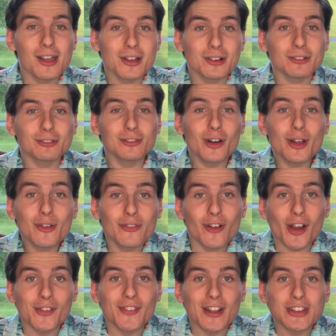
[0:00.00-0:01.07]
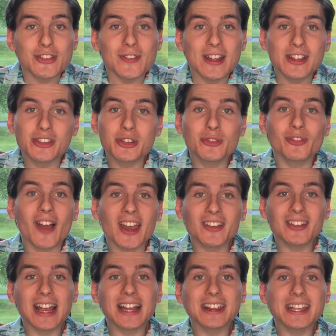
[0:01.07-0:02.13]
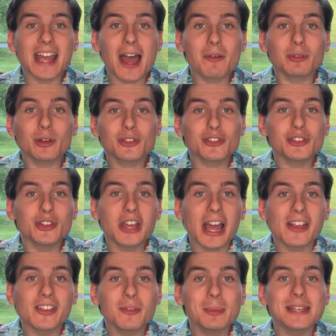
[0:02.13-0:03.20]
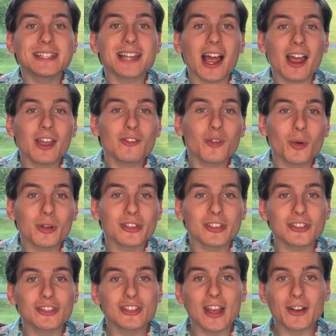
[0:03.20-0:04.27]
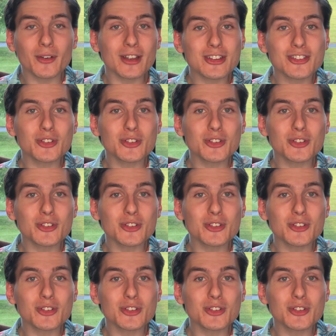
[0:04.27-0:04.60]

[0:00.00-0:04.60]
Look, Farfetch'd fans, you finally got the evolution you guys have been dying for since Generation